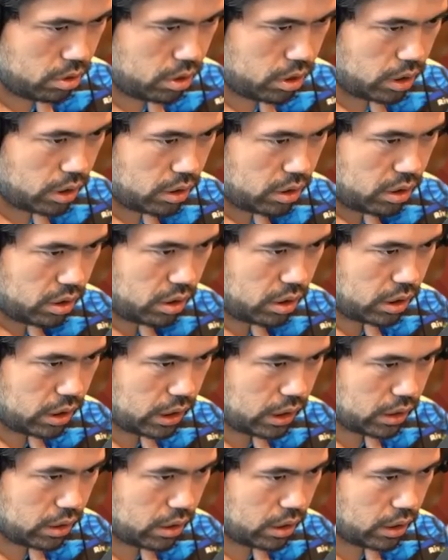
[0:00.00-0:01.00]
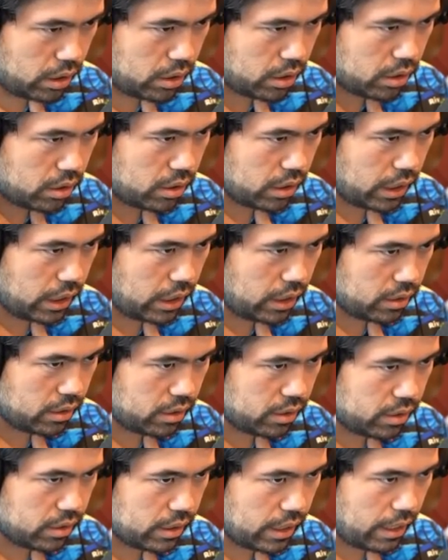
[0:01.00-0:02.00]
g6, take 6, knight
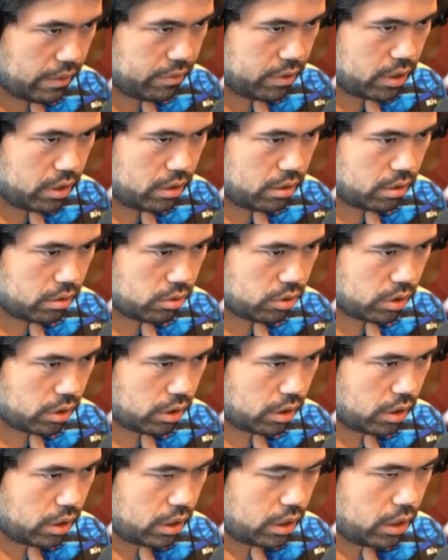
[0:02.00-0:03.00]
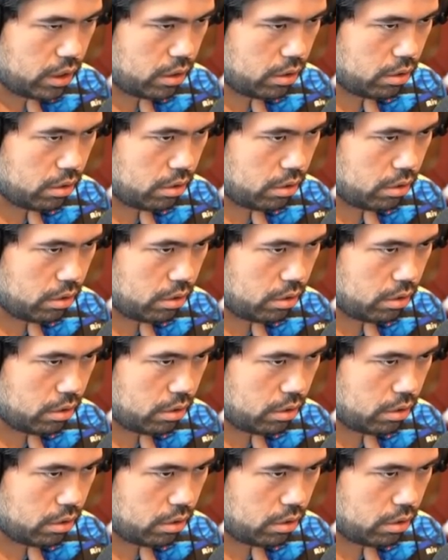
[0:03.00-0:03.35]
a7. There's something there.